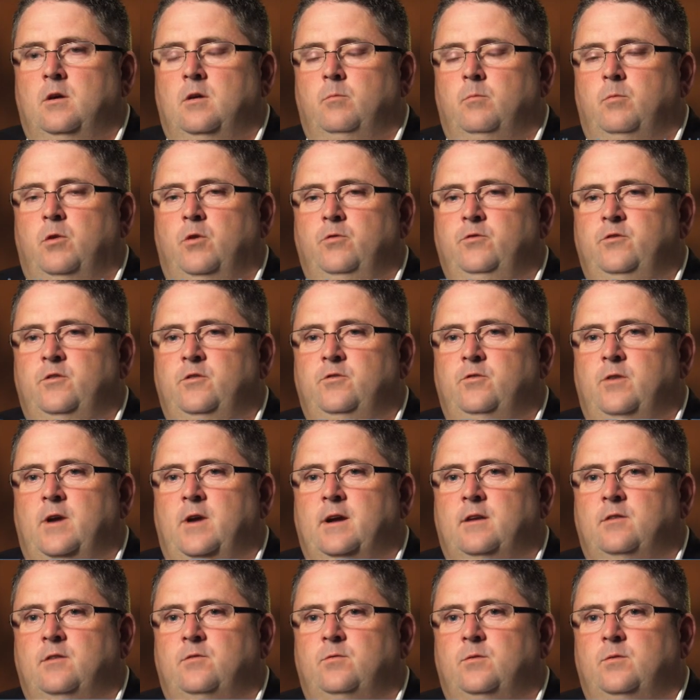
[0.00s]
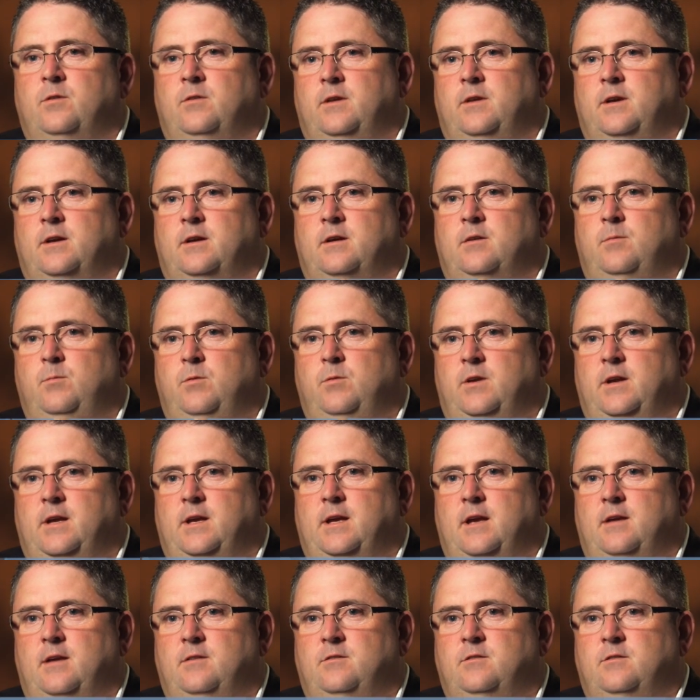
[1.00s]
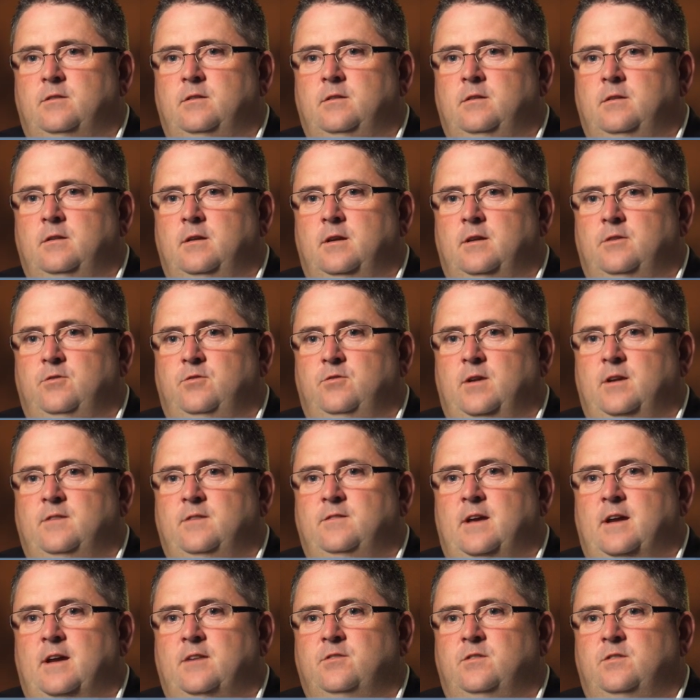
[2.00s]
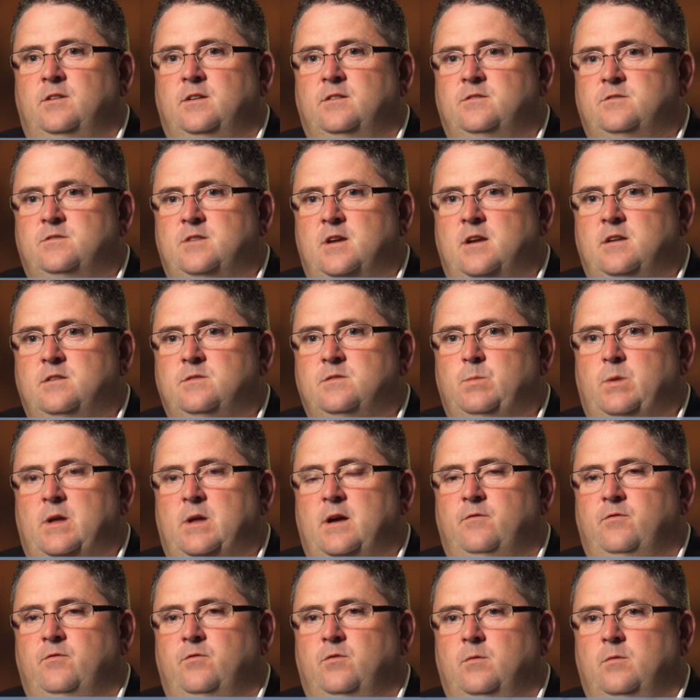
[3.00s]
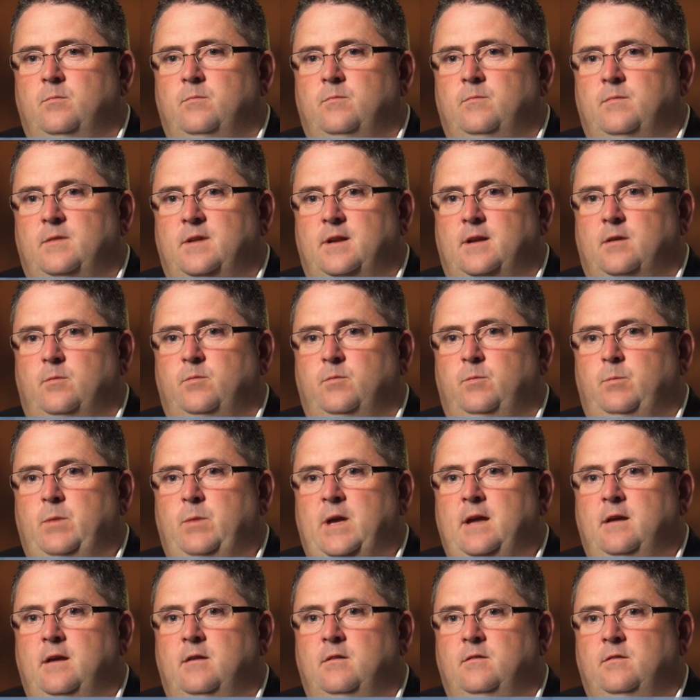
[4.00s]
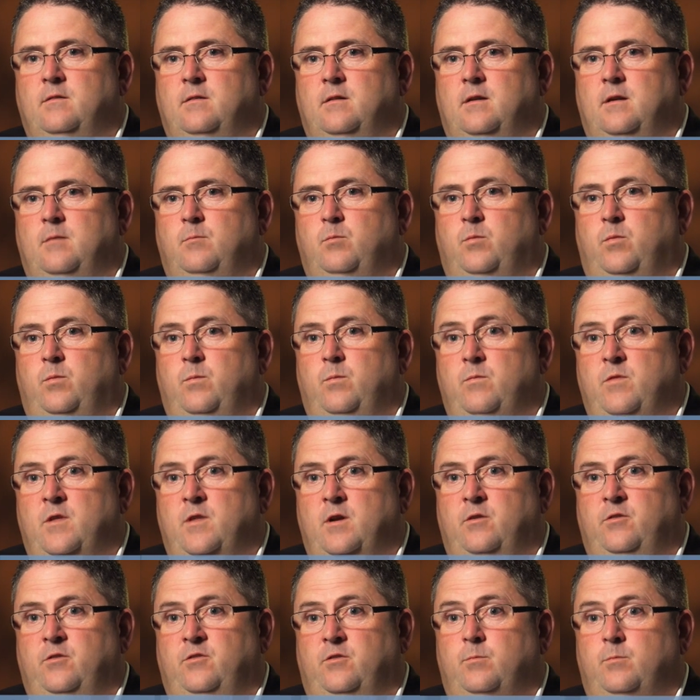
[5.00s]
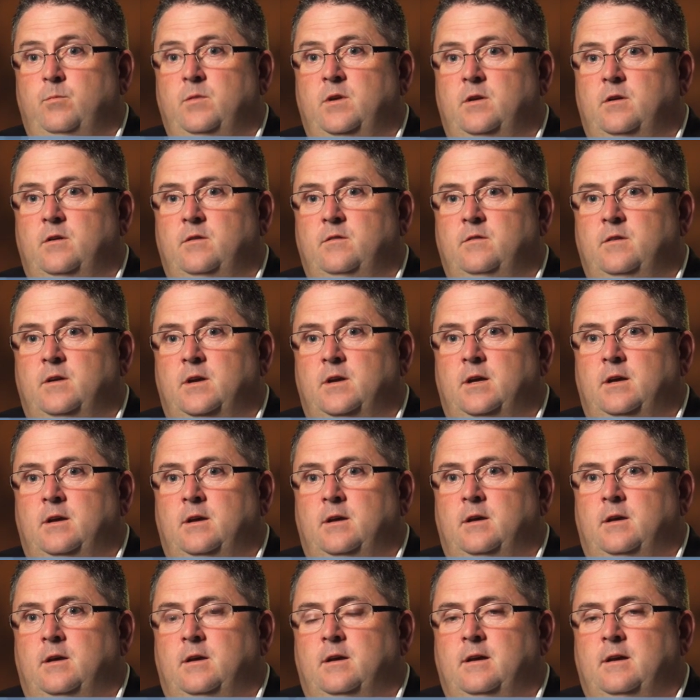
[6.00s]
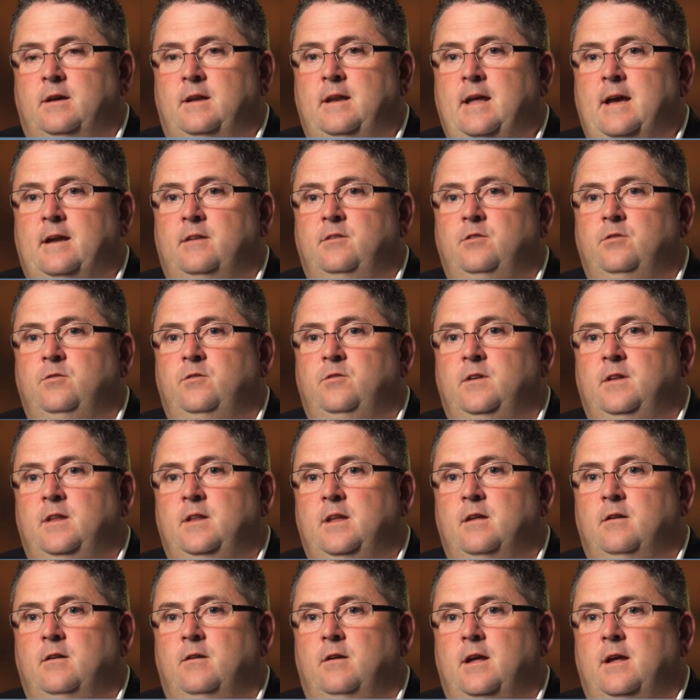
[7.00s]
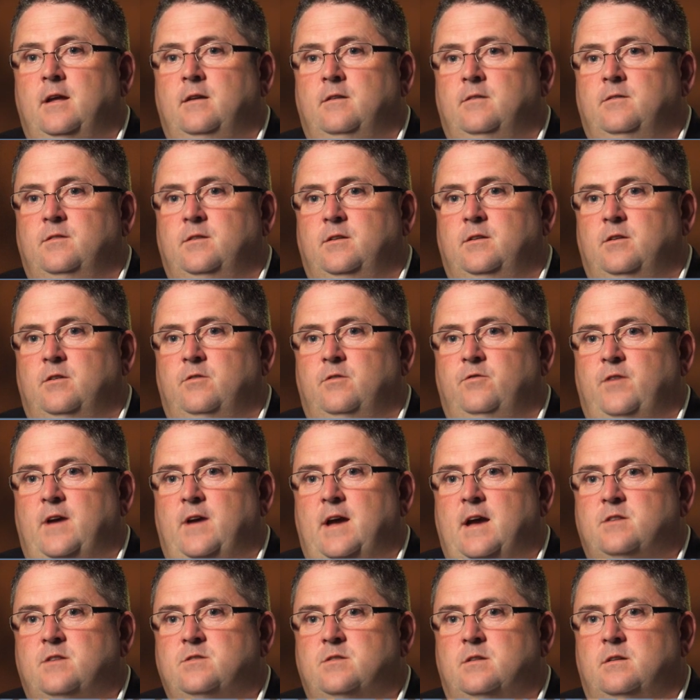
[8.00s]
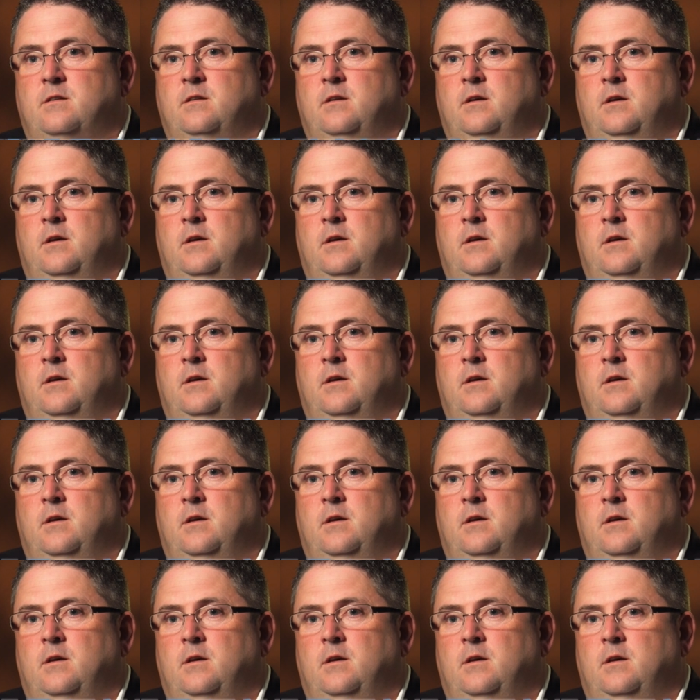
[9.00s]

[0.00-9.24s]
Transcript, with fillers: Post-n-Track is really a communication and transaction exchange platform that helps payers and their submitters connect using the internet in a secure fashion.